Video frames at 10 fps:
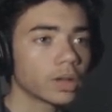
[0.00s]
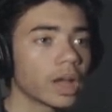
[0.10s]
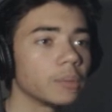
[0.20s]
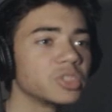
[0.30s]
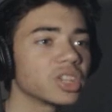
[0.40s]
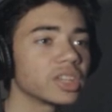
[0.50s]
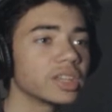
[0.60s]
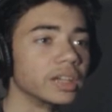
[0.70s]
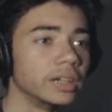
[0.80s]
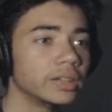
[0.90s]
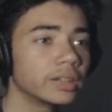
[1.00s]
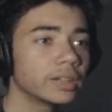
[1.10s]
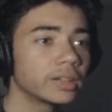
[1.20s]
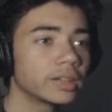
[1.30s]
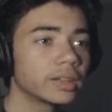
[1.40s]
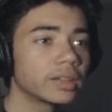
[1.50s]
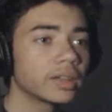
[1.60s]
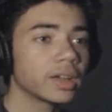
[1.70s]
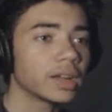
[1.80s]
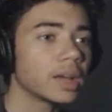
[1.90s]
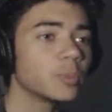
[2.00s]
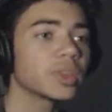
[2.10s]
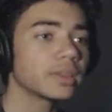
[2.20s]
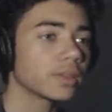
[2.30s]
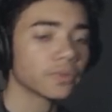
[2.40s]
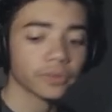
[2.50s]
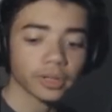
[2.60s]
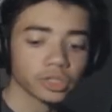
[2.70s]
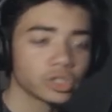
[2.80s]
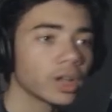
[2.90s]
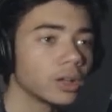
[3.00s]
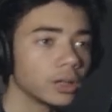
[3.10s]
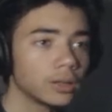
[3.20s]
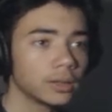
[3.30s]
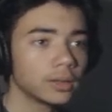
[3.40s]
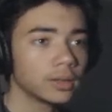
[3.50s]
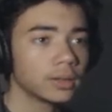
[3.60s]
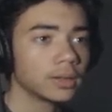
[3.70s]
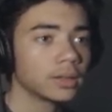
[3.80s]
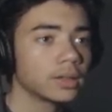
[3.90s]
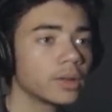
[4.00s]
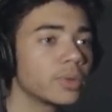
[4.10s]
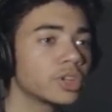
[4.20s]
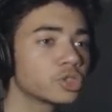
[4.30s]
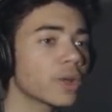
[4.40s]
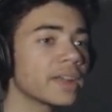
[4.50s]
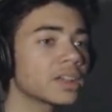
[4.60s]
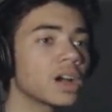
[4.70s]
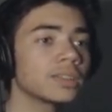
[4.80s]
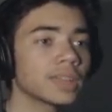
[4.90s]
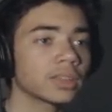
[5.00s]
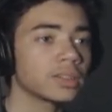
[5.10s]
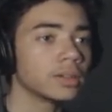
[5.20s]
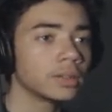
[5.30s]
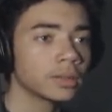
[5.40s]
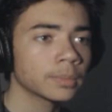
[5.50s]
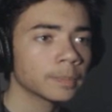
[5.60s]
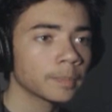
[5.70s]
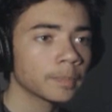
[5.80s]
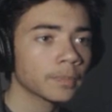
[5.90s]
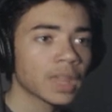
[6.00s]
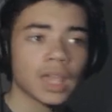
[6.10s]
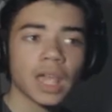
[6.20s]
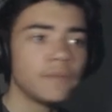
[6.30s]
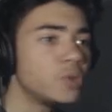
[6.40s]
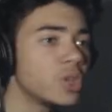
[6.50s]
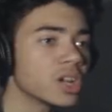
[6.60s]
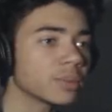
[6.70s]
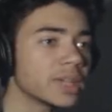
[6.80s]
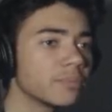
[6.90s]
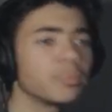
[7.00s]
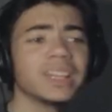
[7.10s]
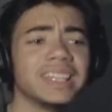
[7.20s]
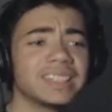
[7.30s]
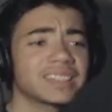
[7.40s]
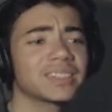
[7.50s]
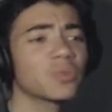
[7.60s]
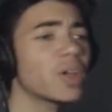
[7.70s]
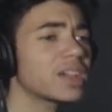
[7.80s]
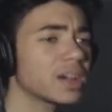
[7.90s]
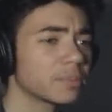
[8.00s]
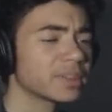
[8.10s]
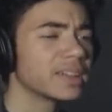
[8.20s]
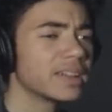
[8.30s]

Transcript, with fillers: I am Jelena. And I am with another friend, Jel. We are trying to contact you. If you hear me, please wake up